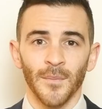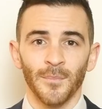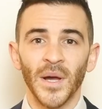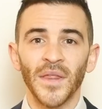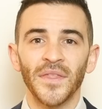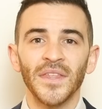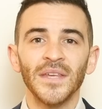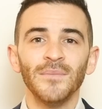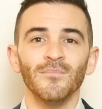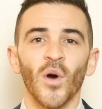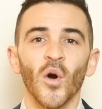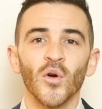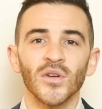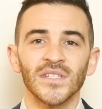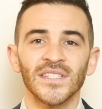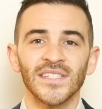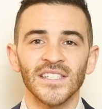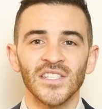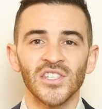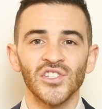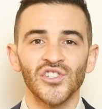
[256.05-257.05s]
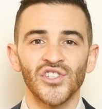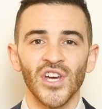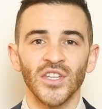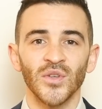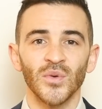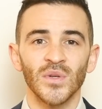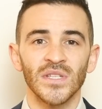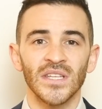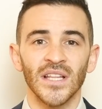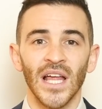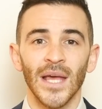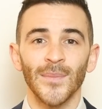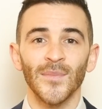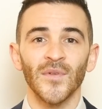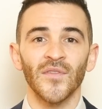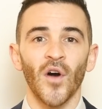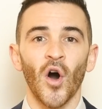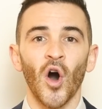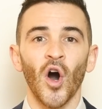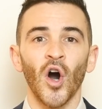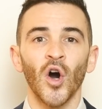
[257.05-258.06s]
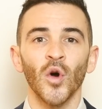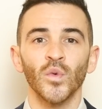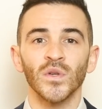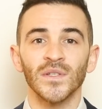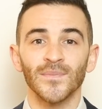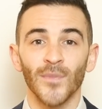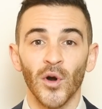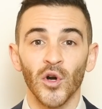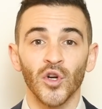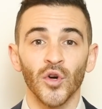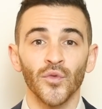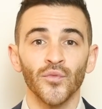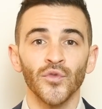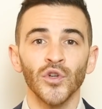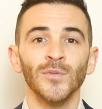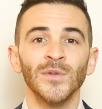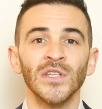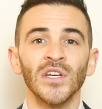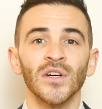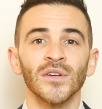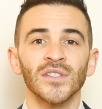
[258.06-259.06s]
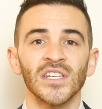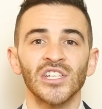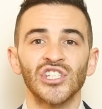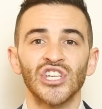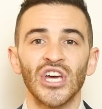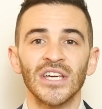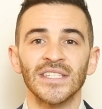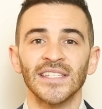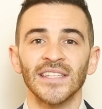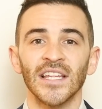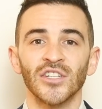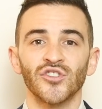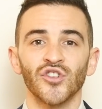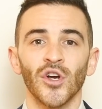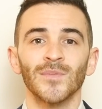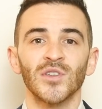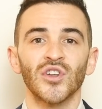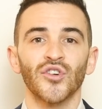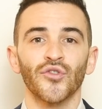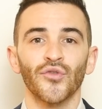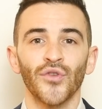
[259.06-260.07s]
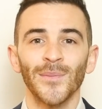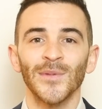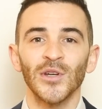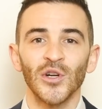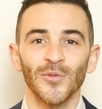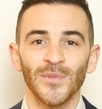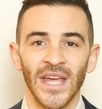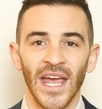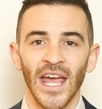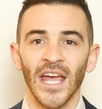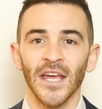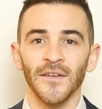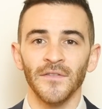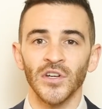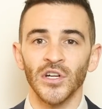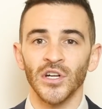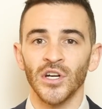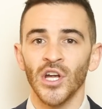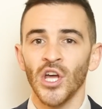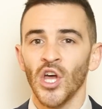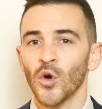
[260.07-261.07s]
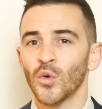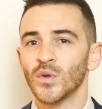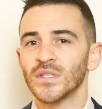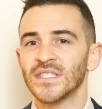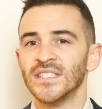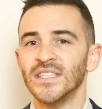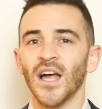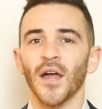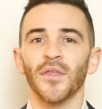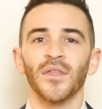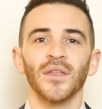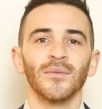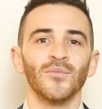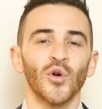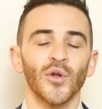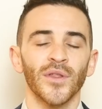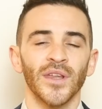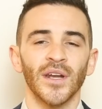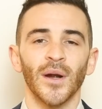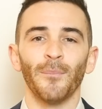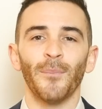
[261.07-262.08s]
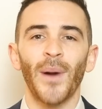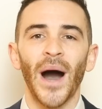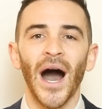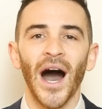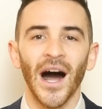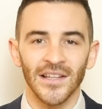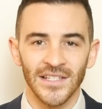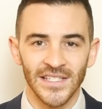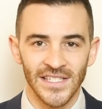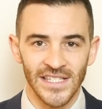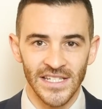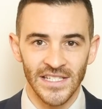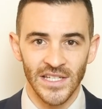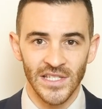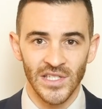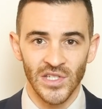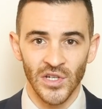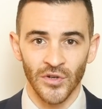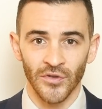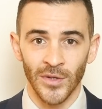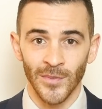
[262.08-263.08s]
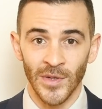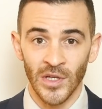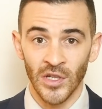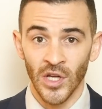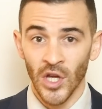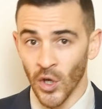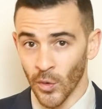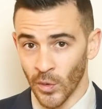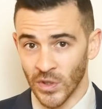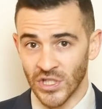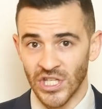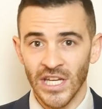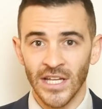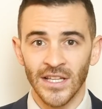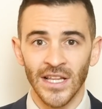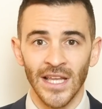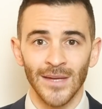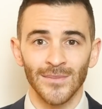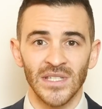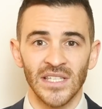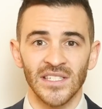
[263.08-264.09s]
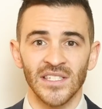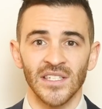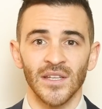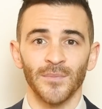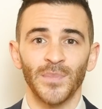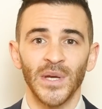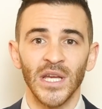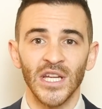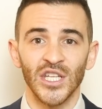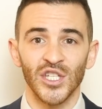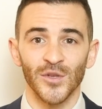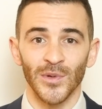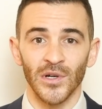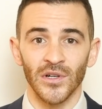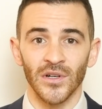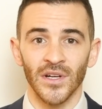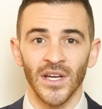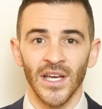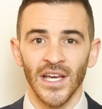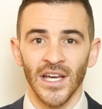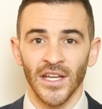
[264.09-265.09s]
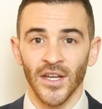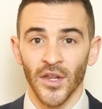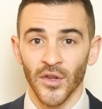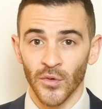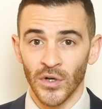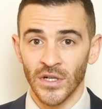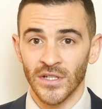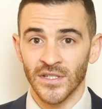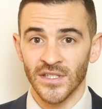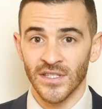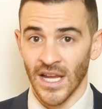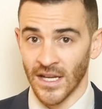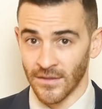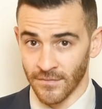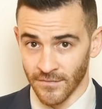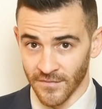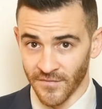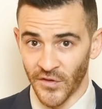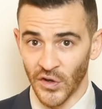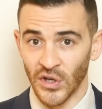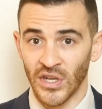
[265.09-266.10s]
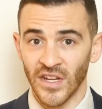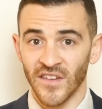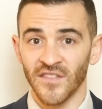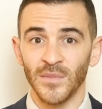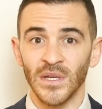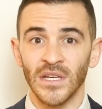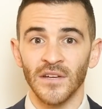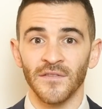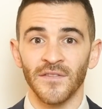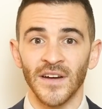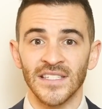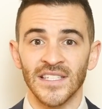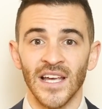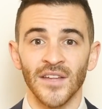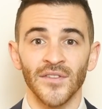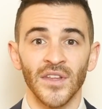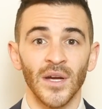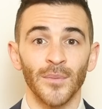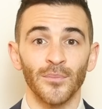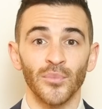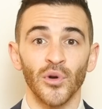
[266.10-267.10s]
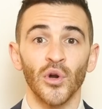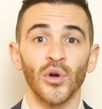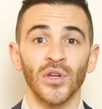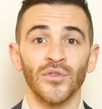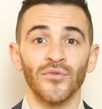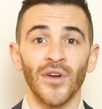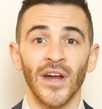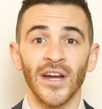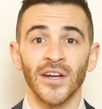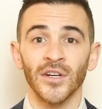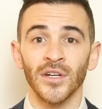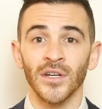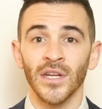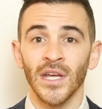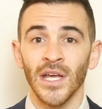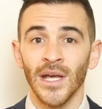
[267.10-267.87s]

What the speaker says: But the most disingenuous claim of all was Marco Rubio suggesting that Trump's criminal behavior was nothing more than a policy disagreement, which he claims isn't impeachable. In other words, and forgive me if I sound like a broken record,